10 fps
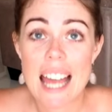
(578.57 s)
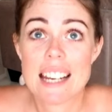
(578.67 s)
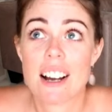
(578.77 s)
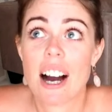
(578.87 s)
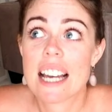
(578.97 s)

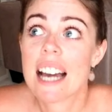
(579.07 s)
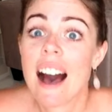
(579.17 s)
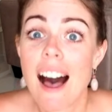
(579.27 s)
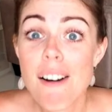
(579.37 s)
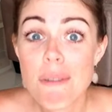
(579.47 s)
and I
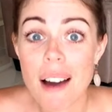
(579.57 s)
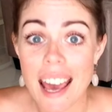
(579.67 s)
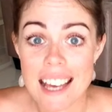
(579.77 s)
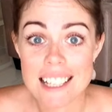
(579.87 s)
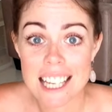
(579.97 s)
can't
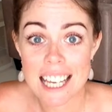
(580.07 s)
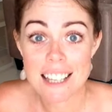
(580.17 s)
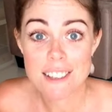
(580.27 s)
wait to hear